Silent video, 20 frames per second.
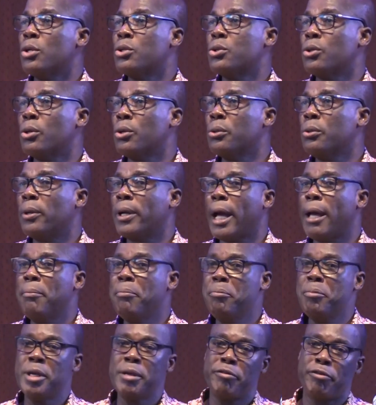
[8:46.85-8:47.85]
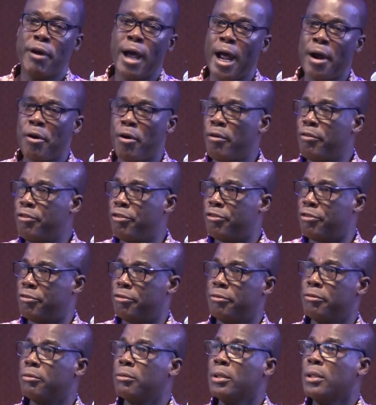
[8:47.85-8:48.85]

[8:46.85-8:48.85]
So you can't be far off